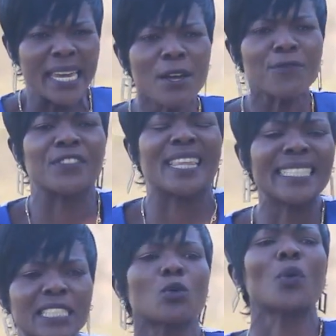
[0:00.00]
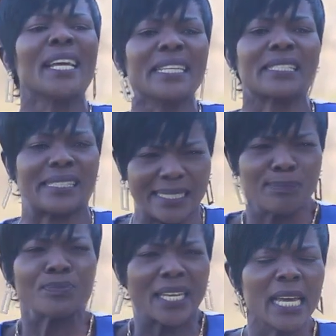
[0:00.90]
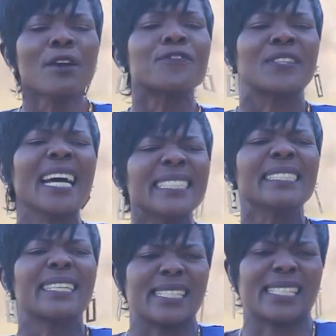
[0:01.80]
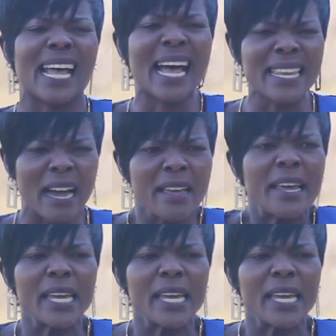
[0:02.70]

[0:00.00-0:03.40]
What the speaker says: have that quest, have that desire,